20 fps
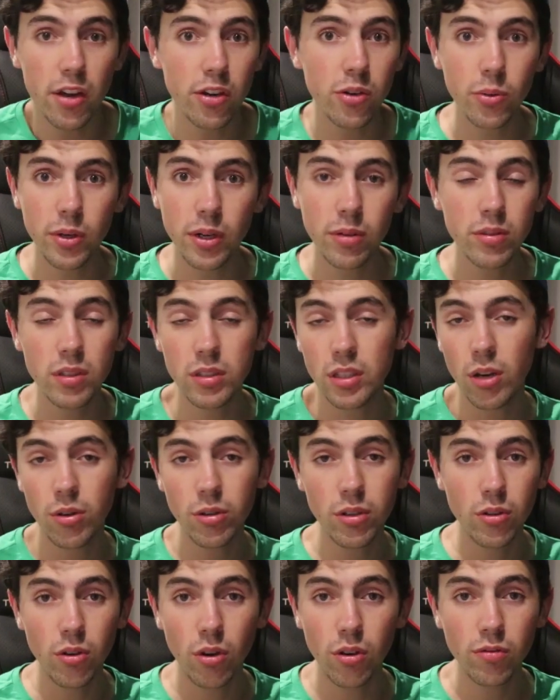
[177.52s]
I don't know what else to
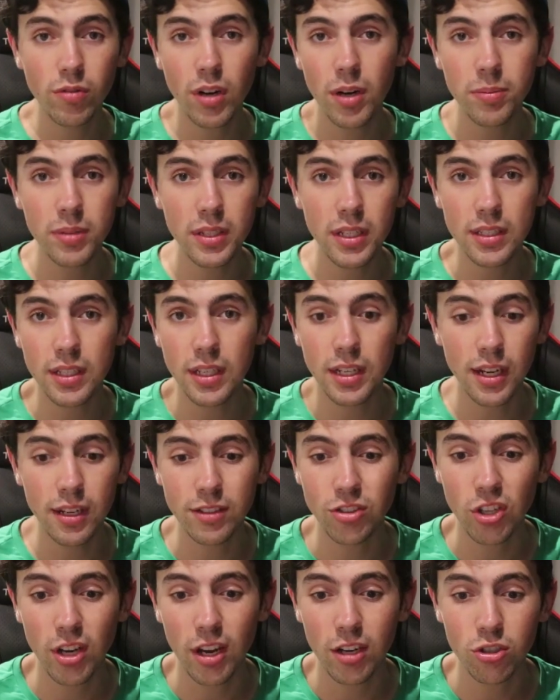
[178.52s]
tell you. Gordon Ramsay is an
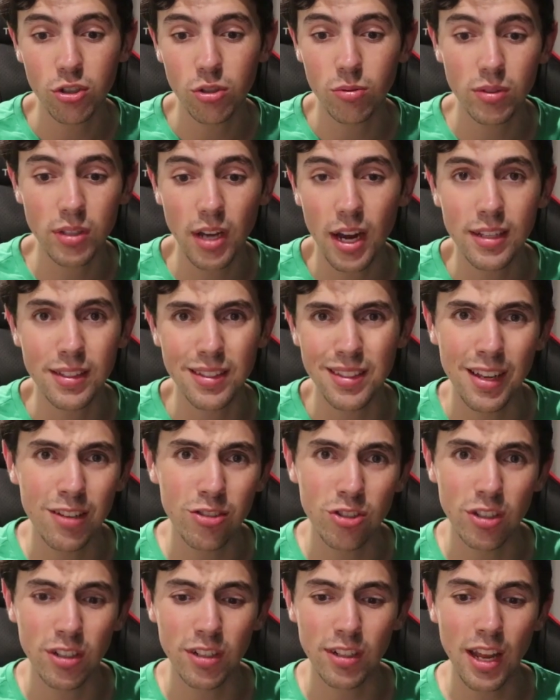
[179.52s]
educational science
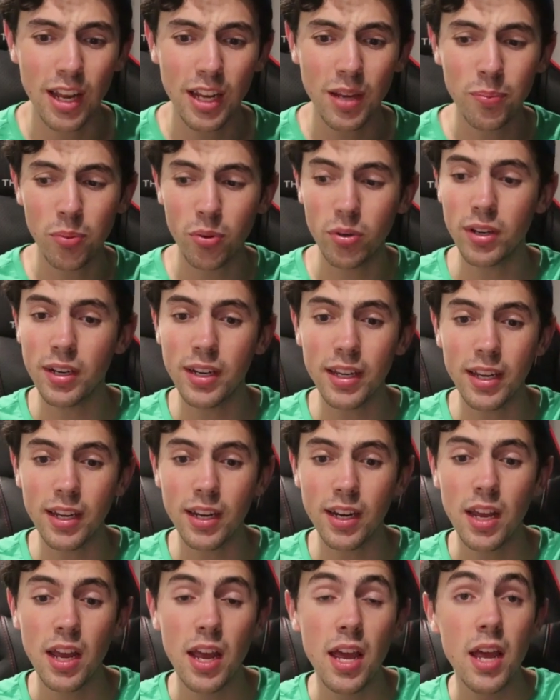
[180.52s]
legend. Like, put it
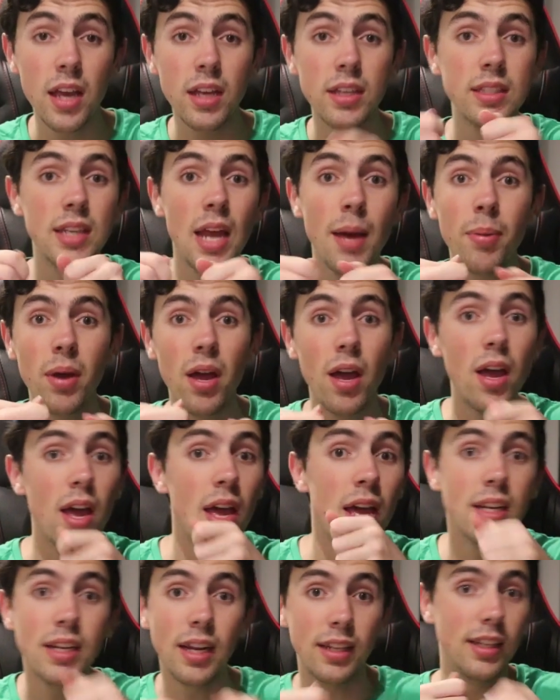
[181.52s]
in, snap it,
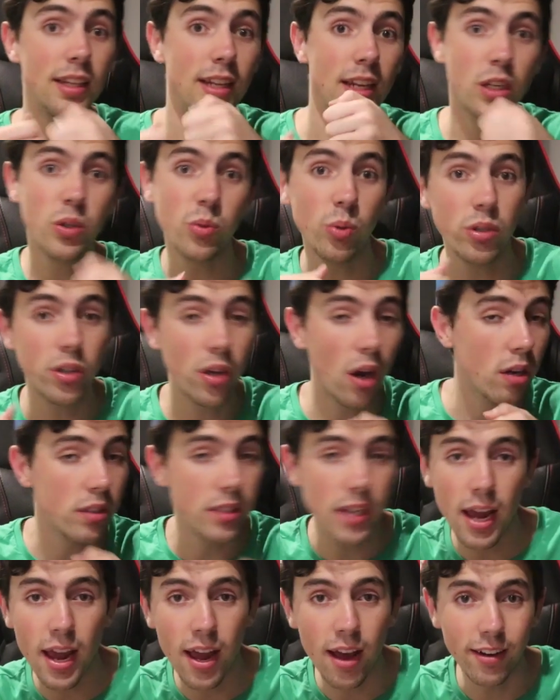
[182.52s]
let the liquid go
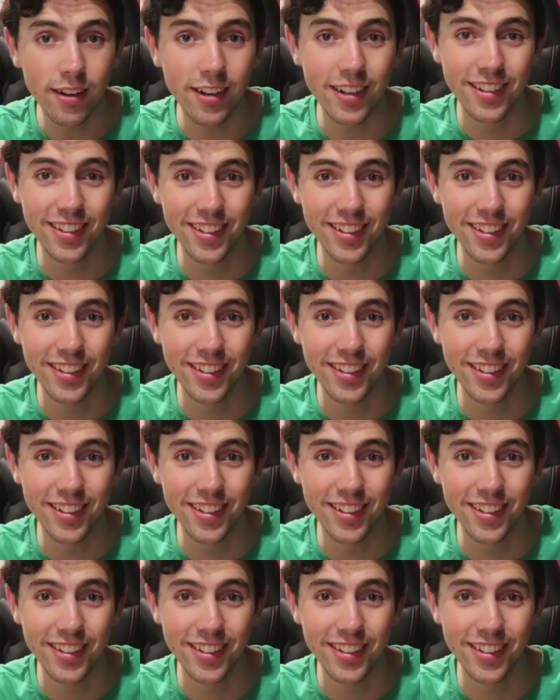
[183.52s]
down.